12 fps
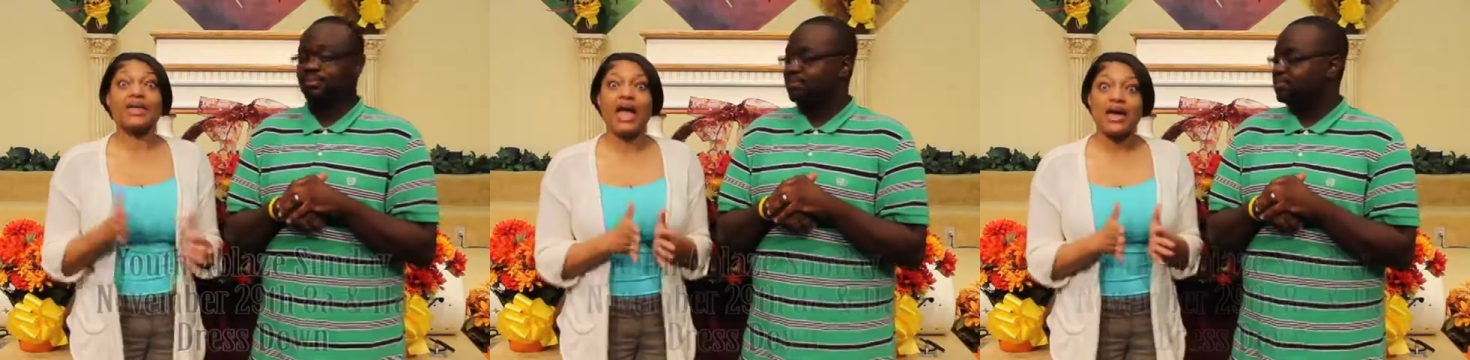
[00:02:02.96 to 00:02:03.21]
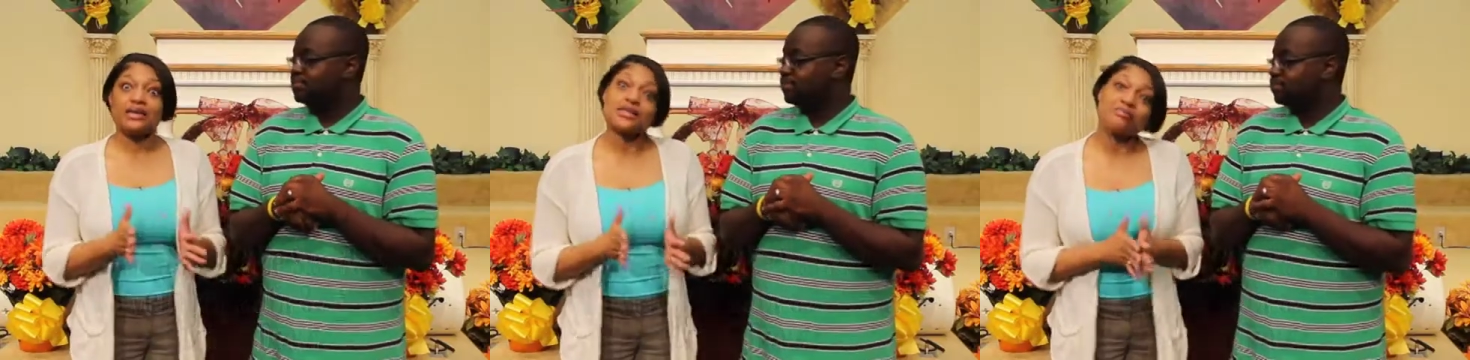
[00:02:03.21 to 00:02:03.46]
Speaker 1: and
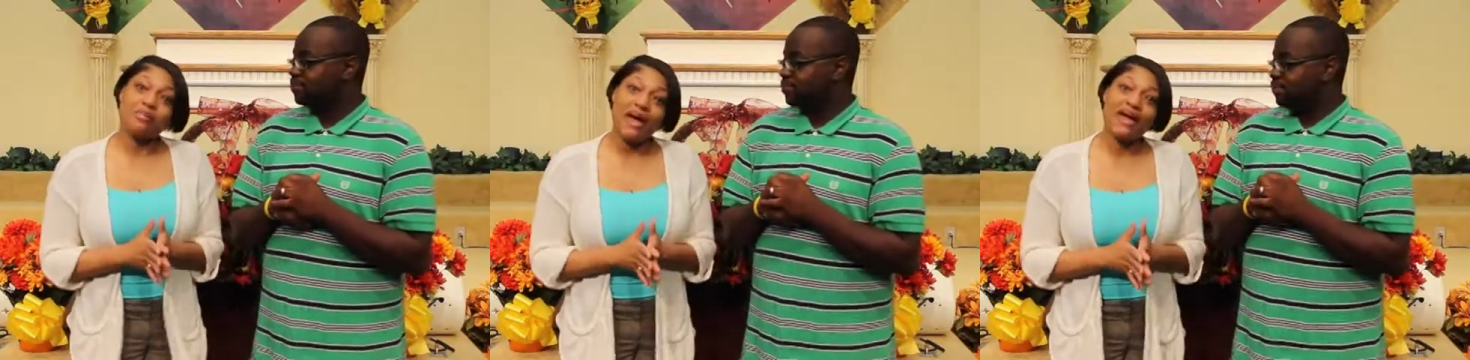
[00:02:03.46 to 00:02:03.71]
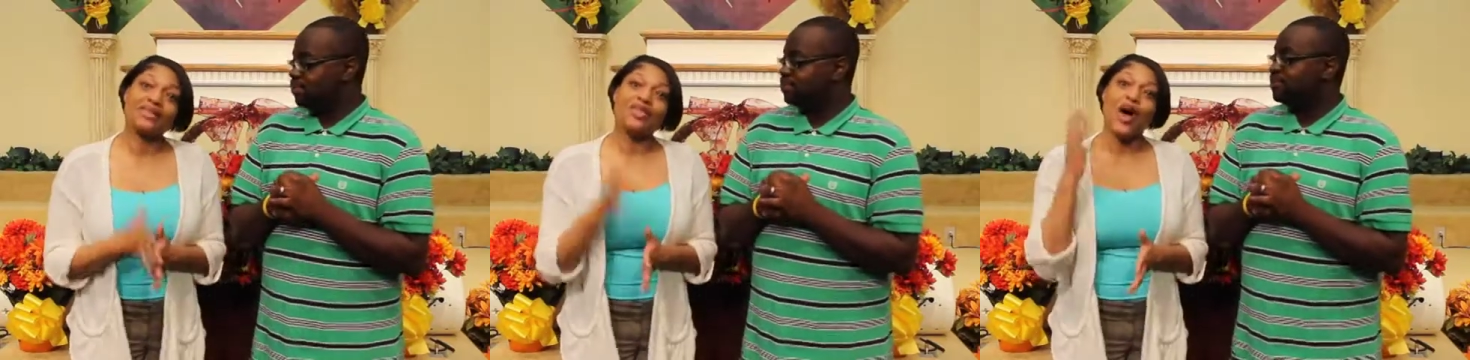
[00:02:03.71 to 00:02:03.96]

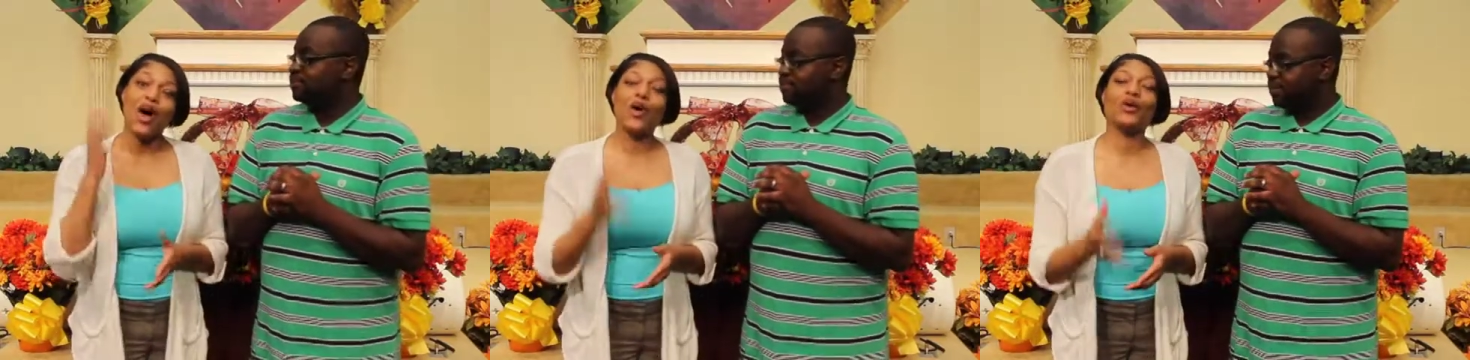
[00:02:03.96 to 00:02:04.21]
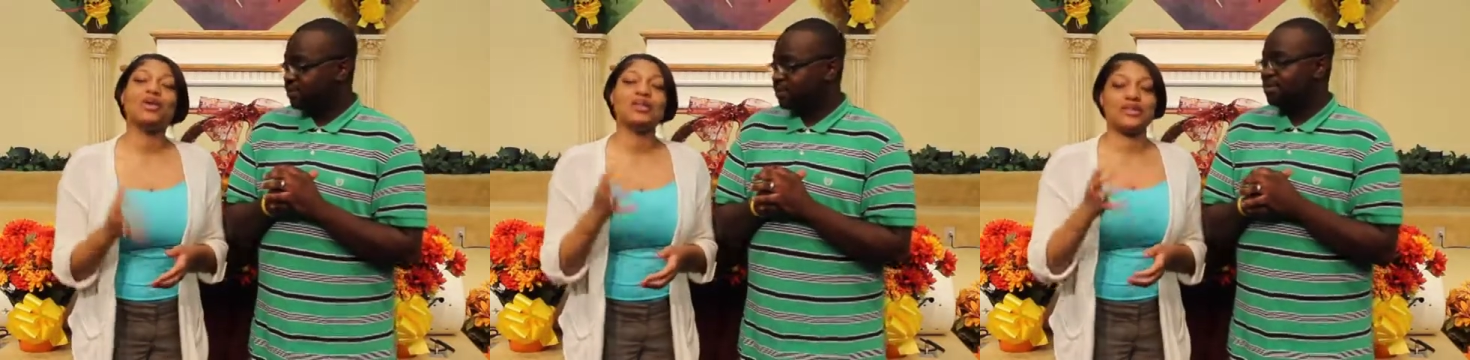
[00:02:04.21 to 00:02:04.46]
expect the
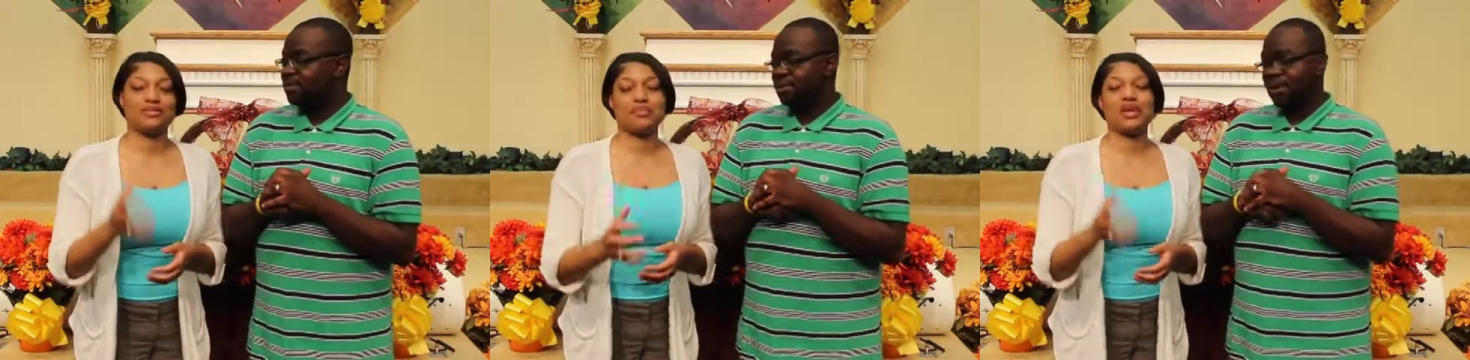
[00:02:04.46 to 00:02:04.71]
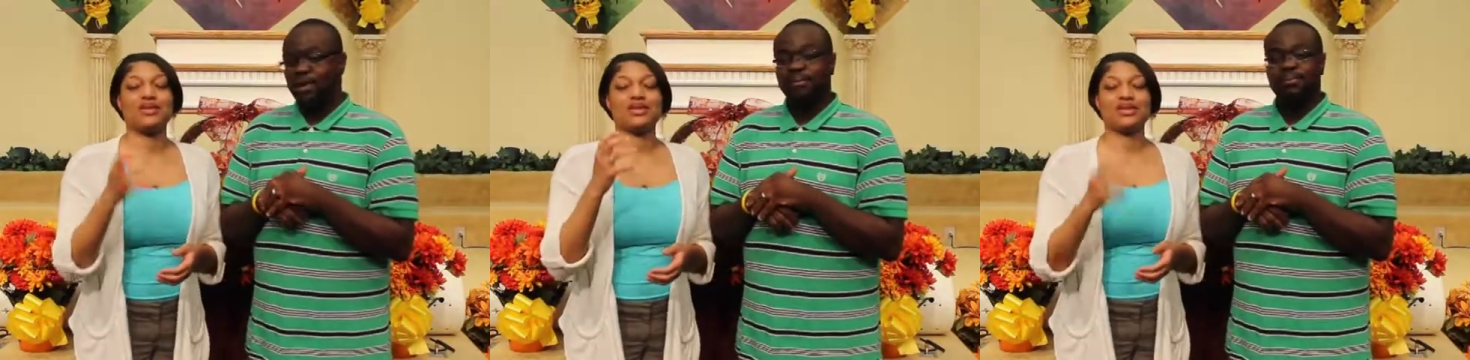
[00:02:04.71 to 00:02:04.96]
Holy
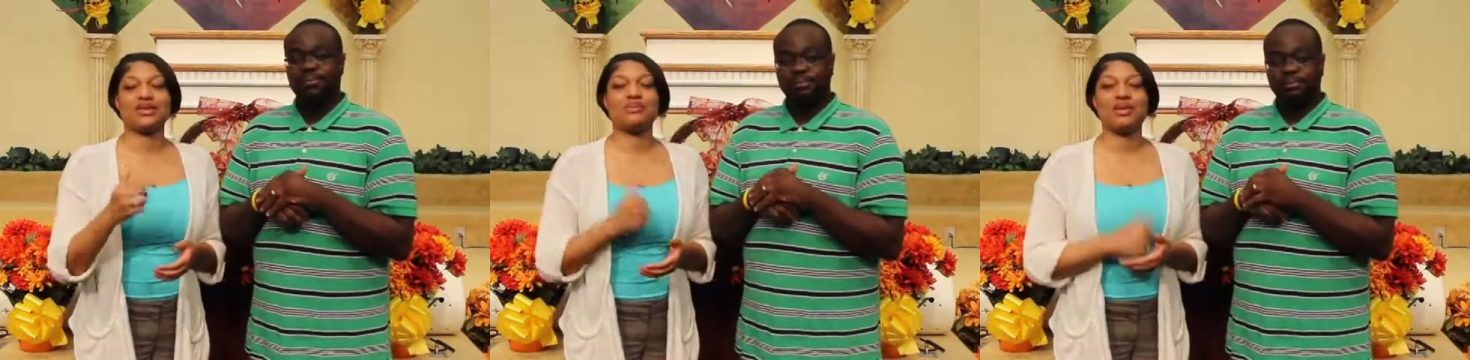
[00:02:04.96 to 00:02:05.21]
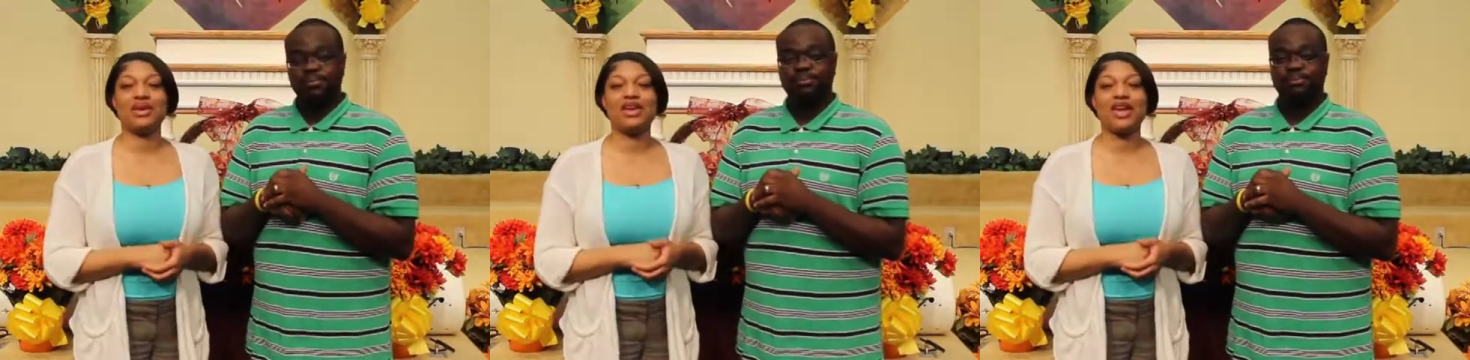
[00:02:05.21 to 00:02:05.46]
Spirit
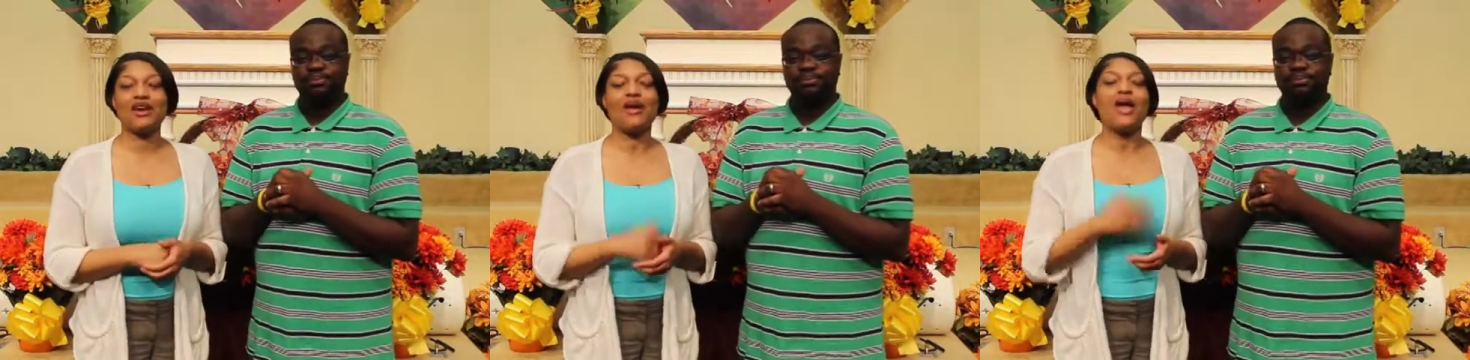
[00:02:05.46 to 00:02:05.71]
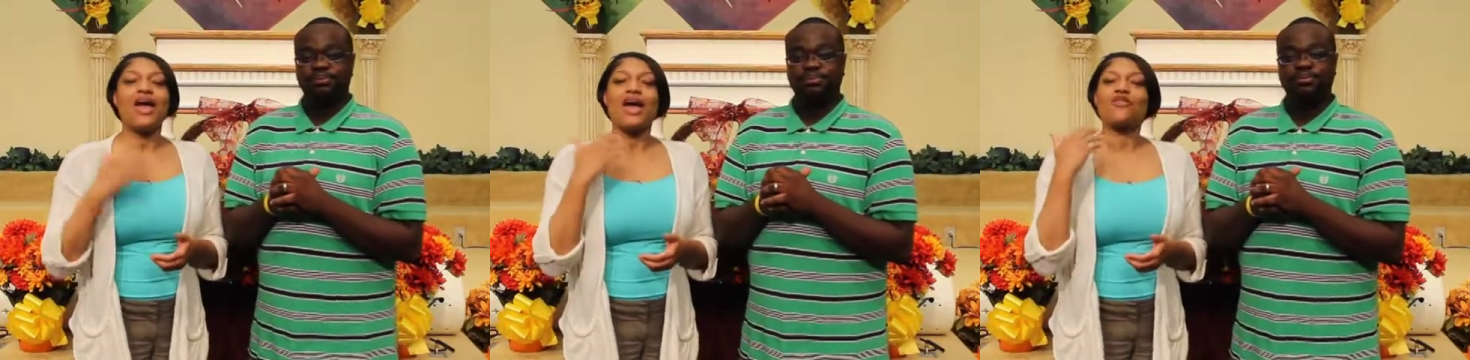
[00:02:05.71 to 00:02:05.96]
to be
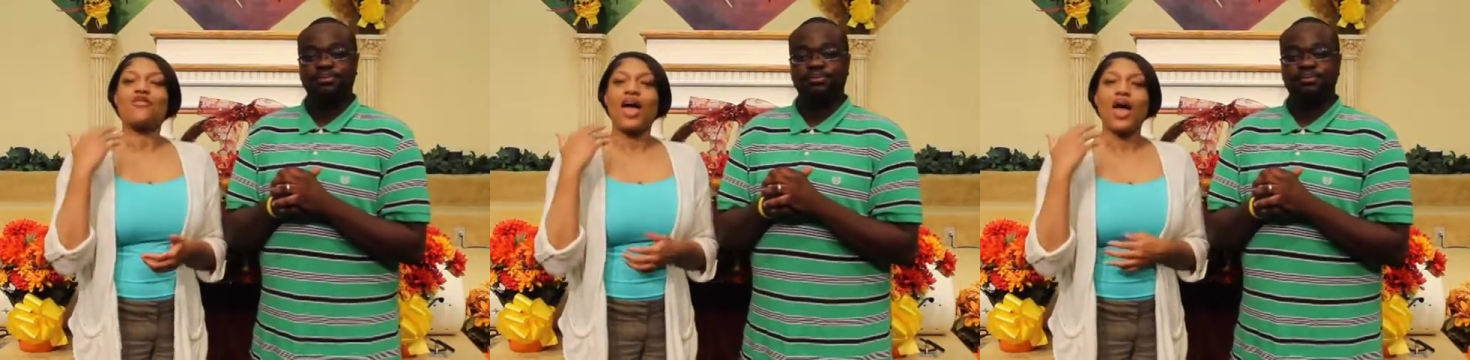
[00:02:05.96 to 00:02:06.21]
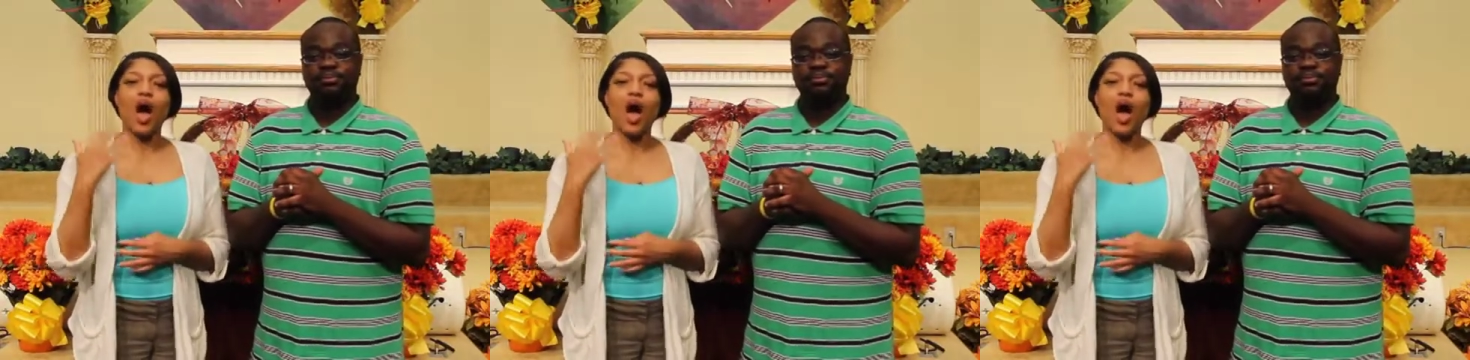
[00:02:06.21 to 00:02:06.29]
here. Invite